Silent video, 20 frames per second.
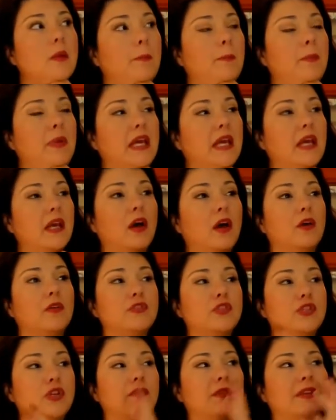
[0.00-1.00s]
Be of
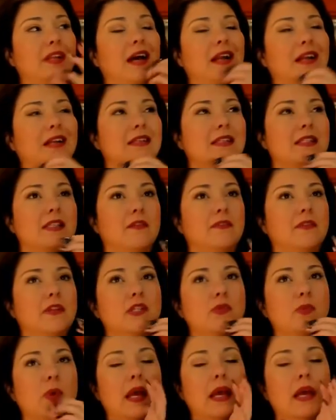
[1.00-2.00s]
service, not in a
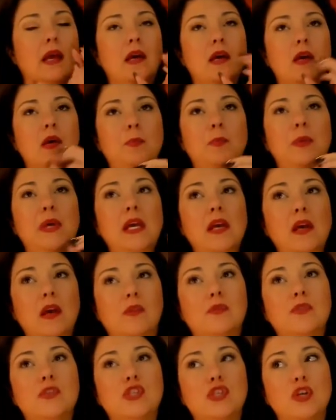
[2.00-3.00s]
selfless way, be
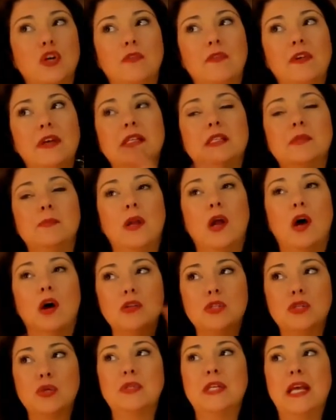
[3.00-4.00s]
of service, but
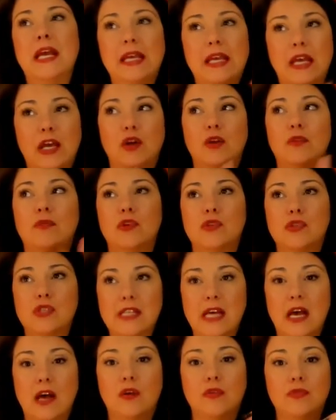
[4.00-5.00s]
also take care of
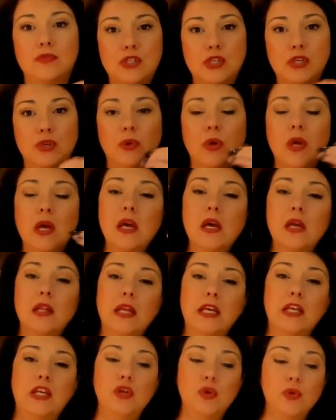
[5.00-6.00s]
yourself too.
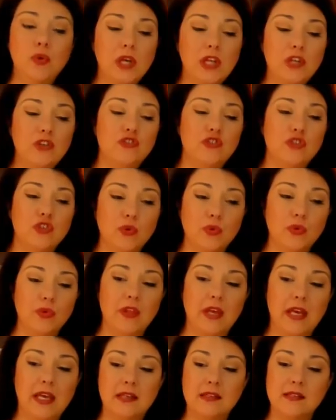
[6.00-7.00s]
Like you can do
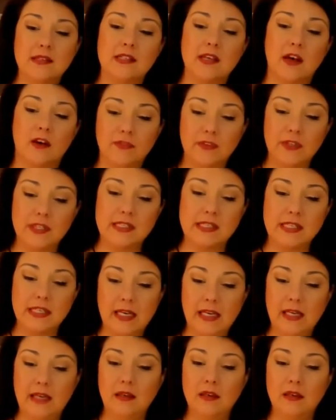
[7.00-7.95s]
things selflessly.